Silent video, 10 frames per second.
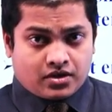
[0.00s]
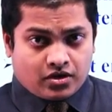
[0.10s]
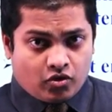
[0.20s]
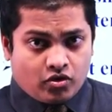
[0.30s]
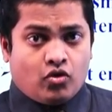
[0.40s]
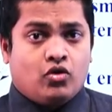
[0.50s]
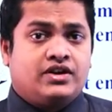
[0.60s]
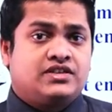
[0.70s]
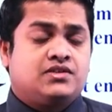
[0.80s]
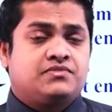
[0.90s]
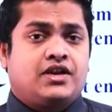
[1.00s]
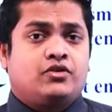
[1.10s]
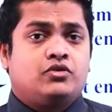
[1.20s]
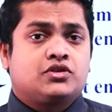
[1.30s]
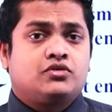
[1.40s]
organisms
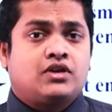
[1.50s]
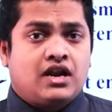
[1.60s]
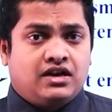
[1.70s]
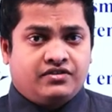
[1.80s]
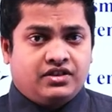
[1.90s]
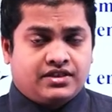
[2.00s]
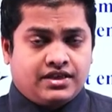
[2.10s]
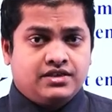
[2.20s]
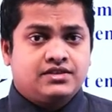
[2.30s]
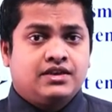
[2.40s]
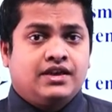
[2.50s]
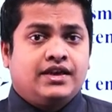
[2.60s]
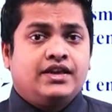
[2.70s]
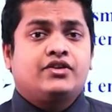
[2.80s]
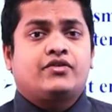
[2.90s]
and also non-living things
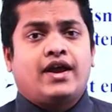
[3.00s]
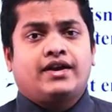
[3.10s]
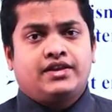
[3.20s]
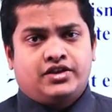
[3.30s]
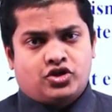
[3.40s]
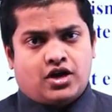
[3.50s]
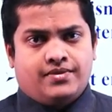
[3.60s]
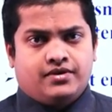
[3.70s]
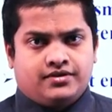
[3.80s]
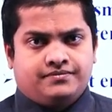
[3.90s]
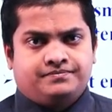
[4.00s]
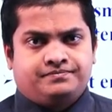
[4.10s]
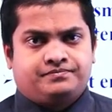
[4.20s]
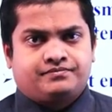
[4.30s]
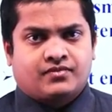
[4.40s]
interact each other,
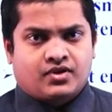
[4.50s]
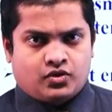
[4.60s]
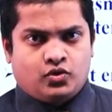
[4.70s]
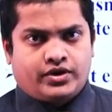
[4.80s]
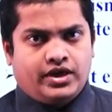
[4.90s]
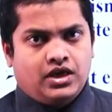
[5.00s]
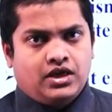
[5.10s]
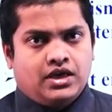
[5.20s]
okay?